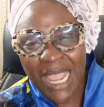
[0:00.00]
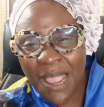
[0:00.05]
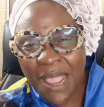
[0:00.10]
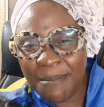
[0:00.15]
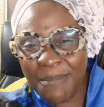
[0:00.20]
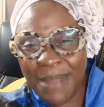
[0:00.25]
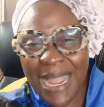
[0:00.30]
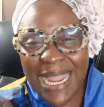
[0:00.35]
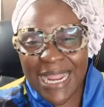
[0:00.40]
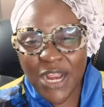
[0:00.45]

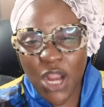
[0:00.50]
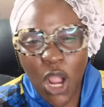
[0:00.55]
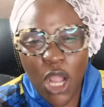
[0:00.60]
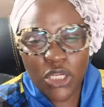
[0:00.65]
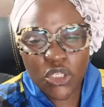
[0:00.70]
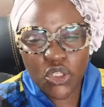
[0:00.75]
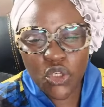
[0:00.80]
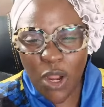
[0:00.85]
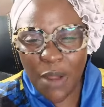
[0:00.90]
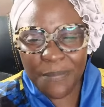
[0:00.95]
May
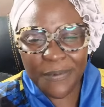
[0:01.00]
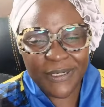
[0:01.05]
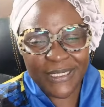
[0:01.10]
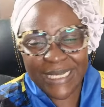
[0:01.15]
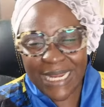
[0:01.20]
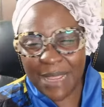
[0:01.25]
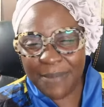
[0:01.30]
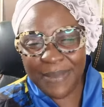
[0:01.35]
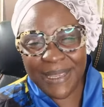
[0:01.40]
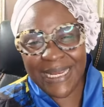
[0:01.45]
God trouble
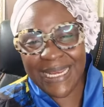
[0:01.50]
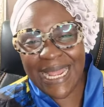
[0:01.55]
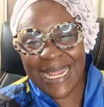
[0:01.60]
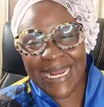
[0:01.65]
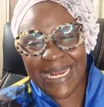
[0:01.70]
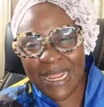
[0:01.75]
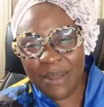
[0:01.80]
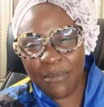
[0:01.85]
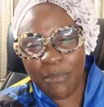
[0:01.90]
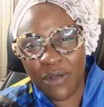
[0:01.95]
them in the
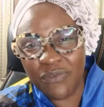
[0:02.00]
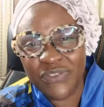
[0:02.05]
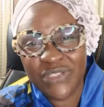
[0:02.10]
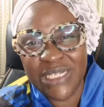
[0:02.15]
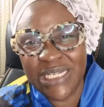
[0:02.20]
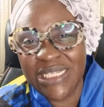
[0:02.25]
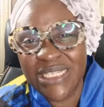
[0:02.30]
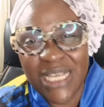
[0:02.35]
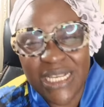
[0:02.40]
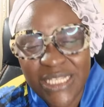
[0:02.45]
name of
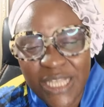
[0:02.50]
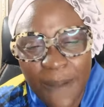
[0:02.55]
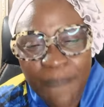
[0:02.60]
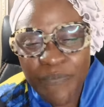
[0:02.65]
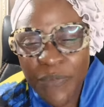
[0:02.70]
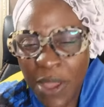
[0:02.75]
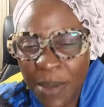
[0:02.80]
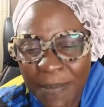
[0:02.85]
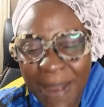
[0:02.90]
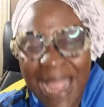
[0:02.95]
Jesus.
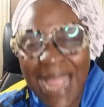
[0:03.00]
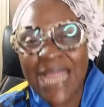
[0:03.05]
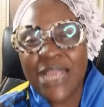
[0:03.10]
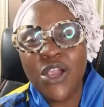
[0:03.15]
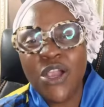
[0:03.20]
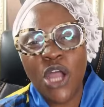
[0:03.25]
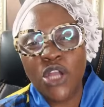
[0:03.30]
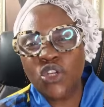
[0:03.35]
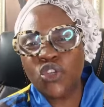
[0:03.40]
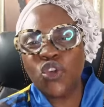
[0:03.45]
May
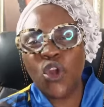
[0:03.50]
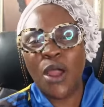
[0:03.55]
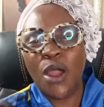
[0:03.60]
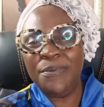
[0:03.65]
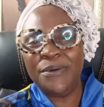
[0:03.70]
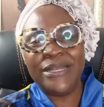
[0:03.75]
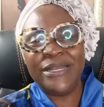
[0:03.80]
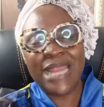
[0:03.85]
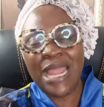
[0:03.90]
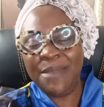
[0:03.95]
God
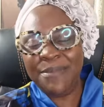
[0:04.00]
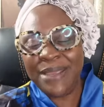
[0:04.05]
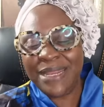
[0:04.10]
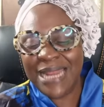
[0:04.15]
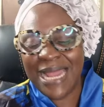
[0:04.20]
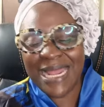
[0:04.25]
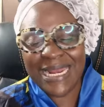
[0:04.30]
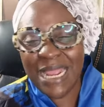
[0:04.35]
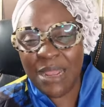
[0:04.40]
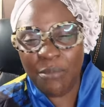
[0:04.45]
trouble them in
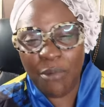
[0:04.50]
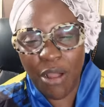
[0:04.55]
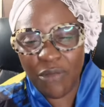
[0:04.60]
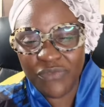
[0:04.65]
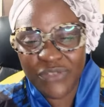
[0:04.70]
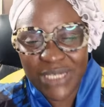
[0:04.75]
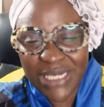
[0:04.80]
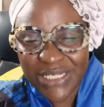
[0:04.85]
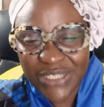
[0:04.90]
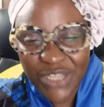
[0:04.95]
the name of
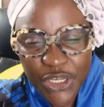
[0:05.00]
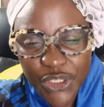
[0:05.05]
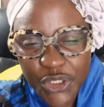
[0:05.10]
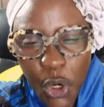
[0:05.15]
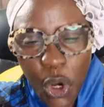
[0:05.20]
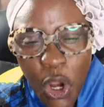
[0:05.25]
Jesus.